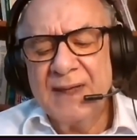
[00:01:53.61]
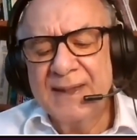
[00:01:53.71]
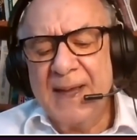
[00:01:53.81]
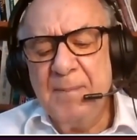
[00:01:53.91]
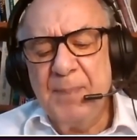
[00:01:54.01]

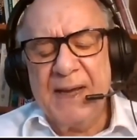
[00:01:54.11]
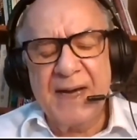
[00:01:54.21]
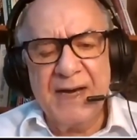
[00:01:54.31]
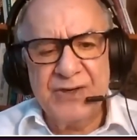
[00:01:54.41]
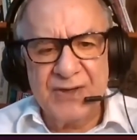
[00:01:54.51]
the
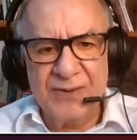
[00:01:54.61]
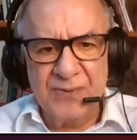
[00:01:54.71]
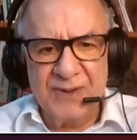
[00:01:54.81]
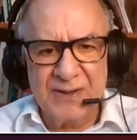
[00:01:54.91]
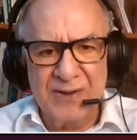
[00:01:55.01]
implication
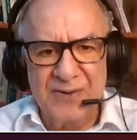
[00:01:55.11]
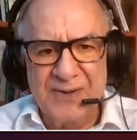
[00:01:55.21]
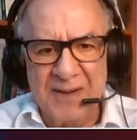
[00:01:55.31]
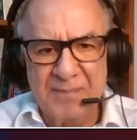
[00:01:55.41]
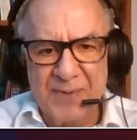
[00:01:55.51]
with the
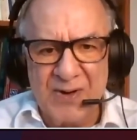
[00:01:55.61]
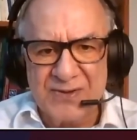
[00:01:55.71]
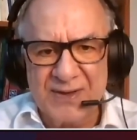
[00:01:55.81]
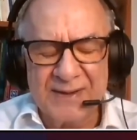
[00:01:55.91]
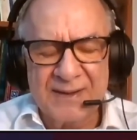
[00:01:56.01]
colonial
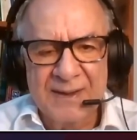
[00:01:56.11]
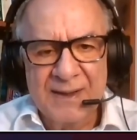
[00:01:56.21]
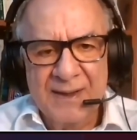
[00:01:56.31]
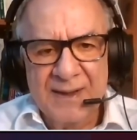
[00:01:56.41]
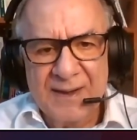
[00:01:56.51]
project
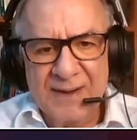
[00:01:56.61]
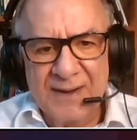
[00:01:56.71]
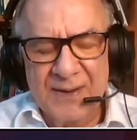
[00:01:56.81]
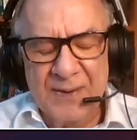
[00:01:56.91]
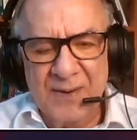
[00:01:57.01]

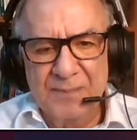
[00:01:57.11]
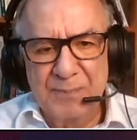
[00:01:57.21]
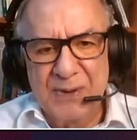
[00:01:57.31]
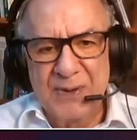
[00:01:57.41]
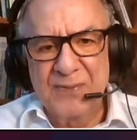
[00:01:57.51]
on, on
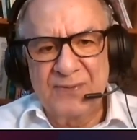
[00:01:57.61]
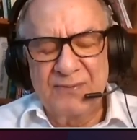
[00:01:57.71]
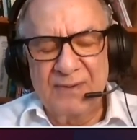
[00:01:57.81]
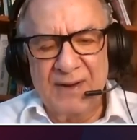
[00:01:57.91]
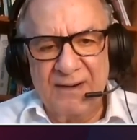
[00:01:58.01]
both
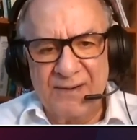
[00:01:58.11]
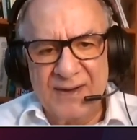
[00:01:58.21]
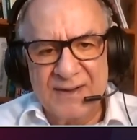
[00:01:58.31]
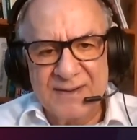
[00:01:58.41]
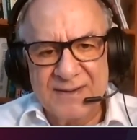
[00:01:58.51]

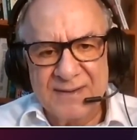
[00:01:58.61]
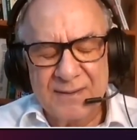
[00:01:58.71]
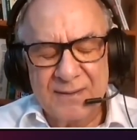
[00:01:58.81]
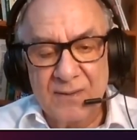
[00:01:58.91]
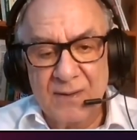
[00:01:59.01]
areas
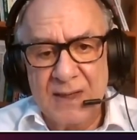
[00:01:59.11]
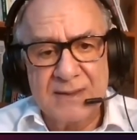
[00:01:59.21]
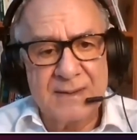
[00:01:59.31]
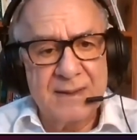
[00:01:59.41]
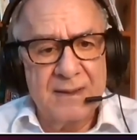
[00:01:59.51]

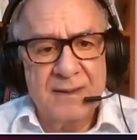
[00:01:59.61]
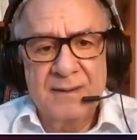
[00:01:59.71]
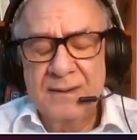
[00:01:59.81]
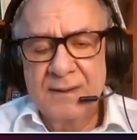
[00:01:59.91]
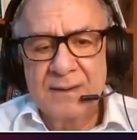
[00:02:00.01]
was uh,